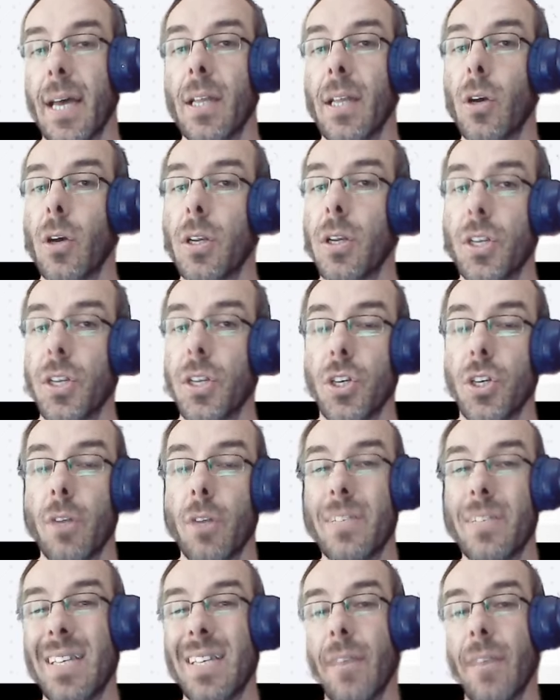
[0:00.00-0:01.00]
and the condition
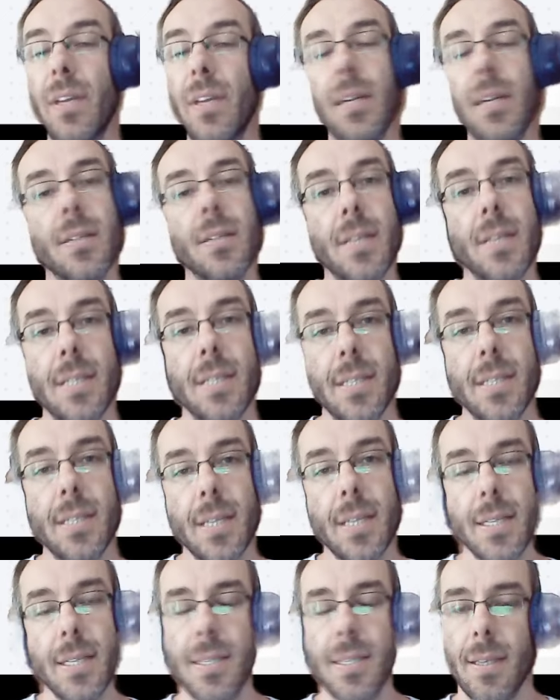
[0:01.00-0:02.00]
of 7 years
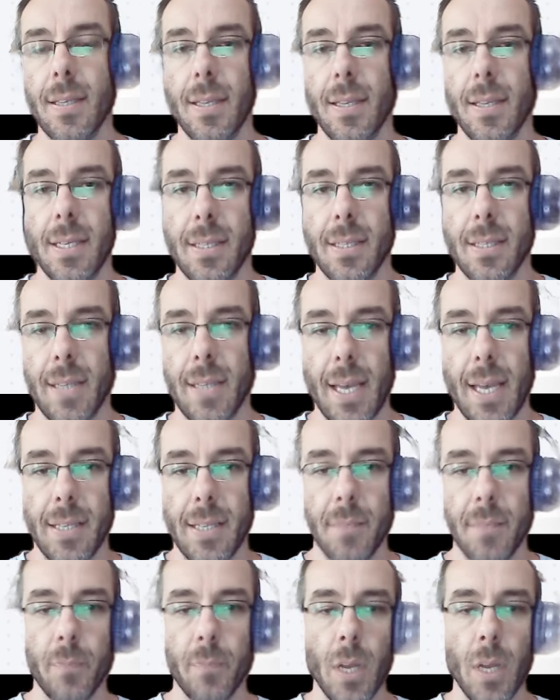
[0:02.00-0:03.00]
since this
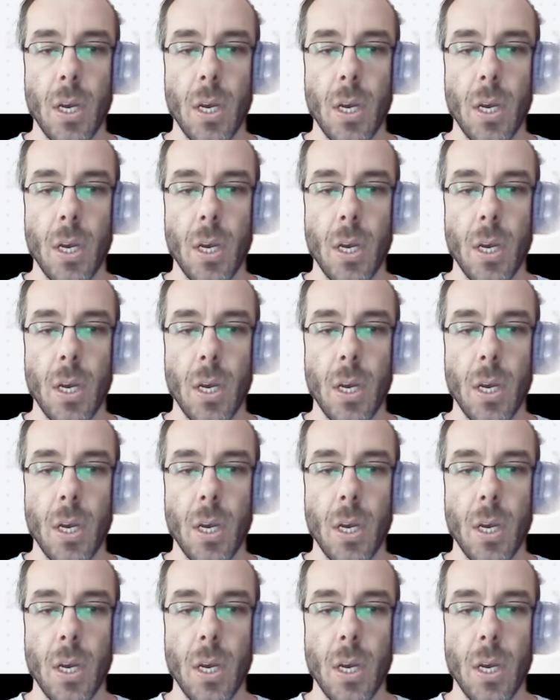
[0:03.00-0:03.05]
date.